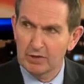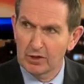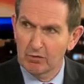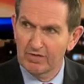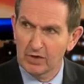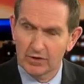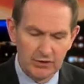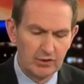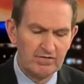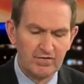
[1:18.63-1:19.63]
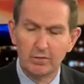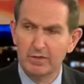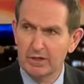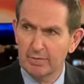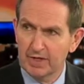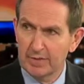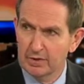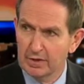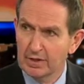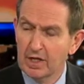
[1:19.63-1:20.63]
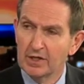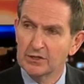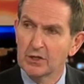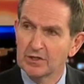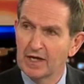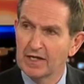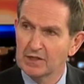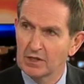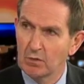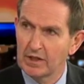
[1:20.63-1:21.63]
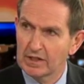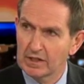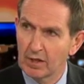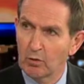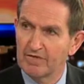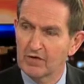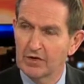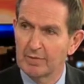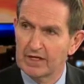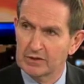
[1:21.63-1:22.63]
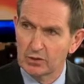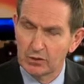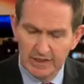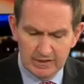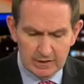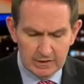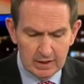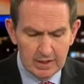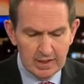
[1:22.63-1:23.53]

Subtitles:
You know, we've got 3-4 million people on certain days of the week. You know, we've got the biggest audiences.